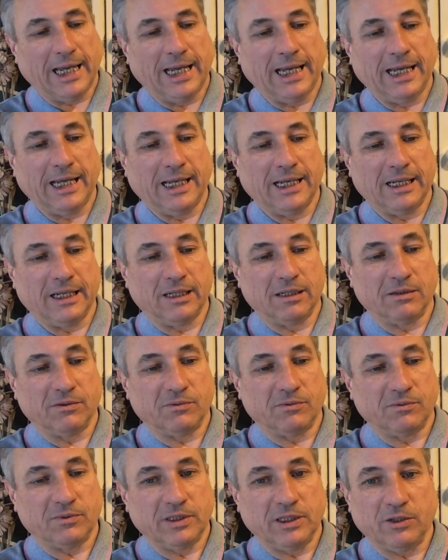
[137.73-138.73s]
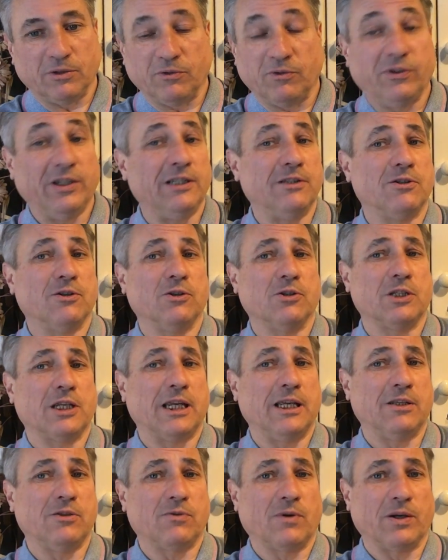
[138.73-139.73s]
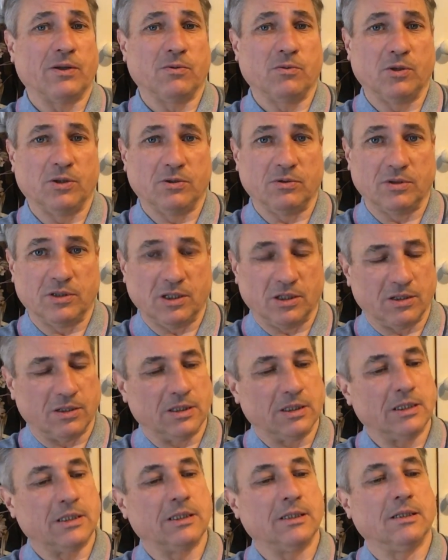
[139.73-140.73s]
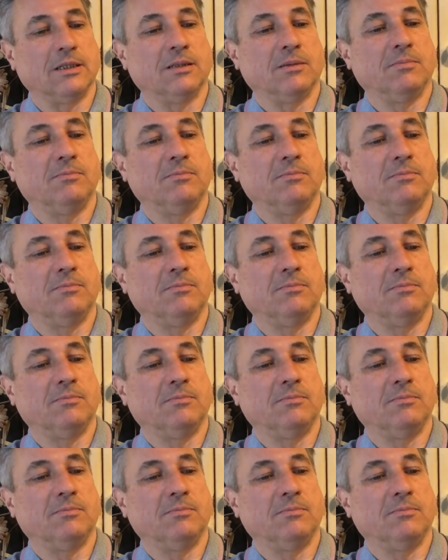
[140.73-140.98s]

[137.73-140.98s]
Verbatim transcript: and you know, feeds lots of kids around the world and doesn't